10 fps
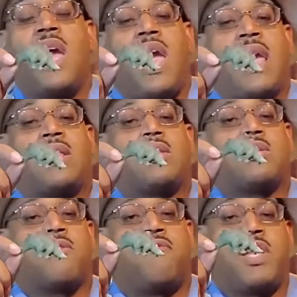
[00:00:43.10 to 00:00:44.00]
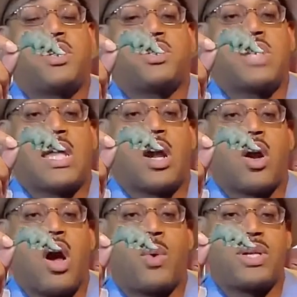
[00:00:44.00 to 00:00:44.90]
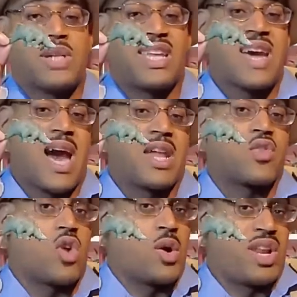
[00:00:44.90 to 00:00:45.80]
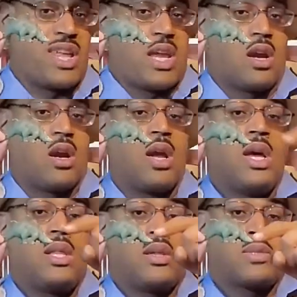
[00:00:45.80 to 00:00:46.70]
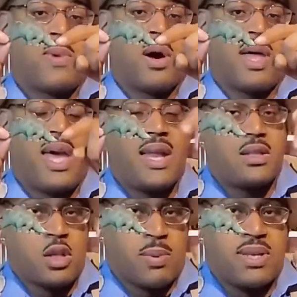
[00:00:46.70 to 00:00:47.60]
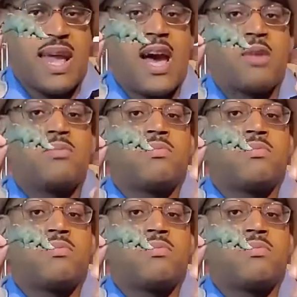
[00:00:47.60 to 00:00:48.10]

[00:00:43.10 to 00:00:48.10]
And the features that are always iconic were already here: the small head sloping down